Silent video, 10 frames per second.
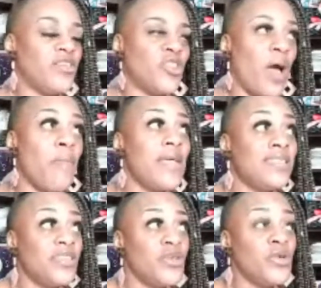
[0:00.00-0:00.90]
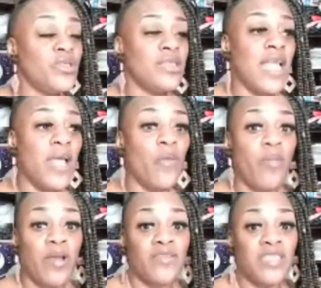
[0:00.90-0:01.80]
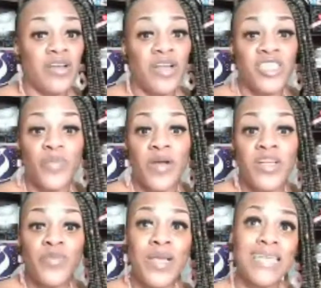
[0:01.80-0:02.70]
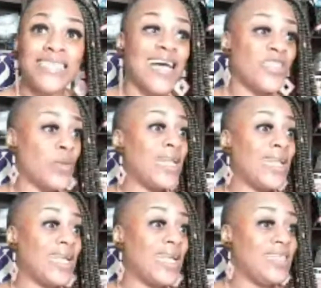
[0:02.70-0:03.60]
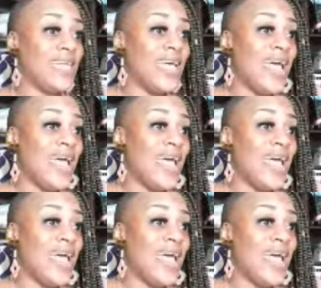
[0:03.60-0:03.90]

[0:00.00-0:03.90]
So I may still use the name Women of Standard Experience because that's what it is.